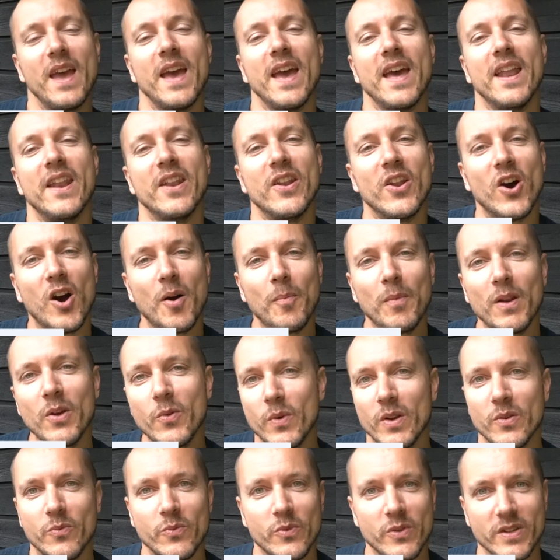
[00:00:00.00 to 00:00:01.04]
And normally
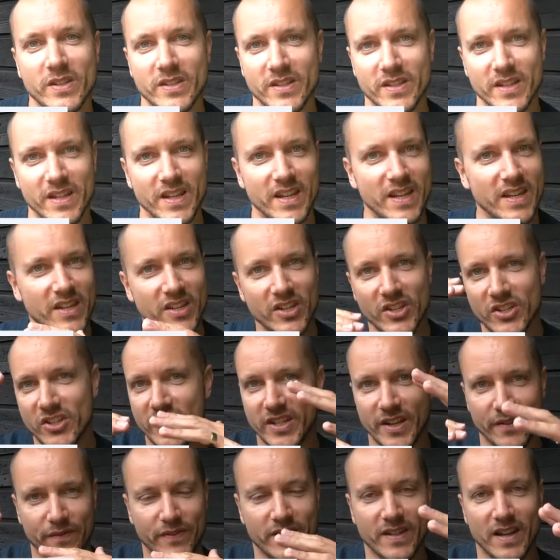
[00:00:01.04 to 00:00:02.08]
when we see
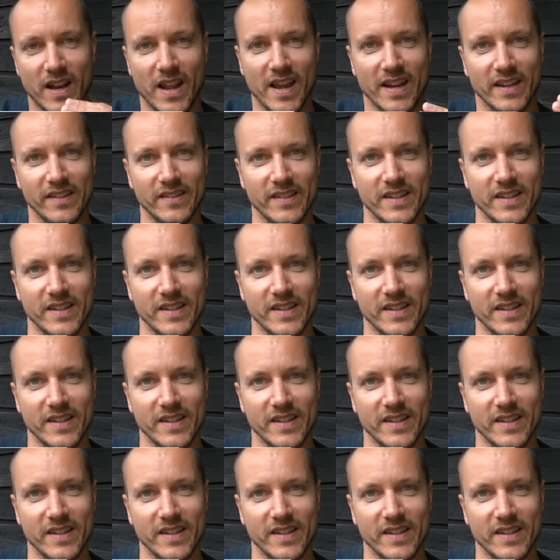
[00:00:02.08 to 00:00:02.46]
shifts like